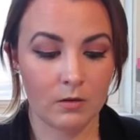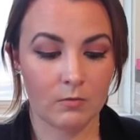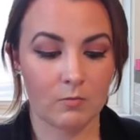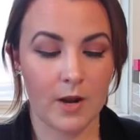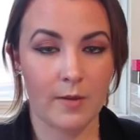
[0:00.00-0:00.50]

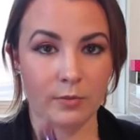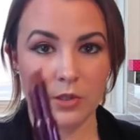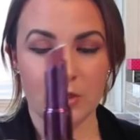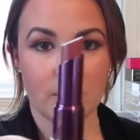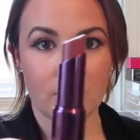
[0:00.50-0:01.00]

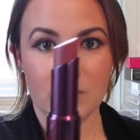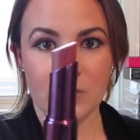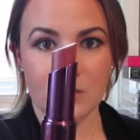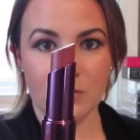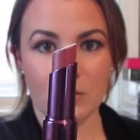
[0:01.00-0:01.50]
Rapture, which
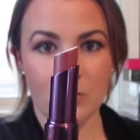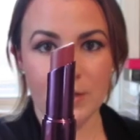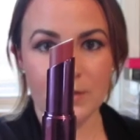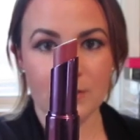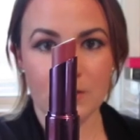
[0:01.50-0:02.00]
is a little
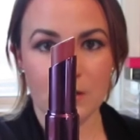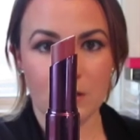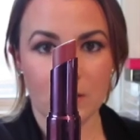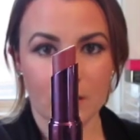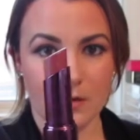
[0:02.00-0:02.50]
bit
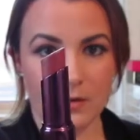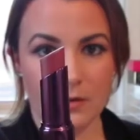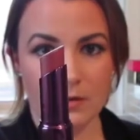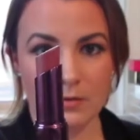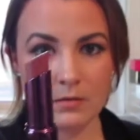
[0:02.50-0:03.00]
darker,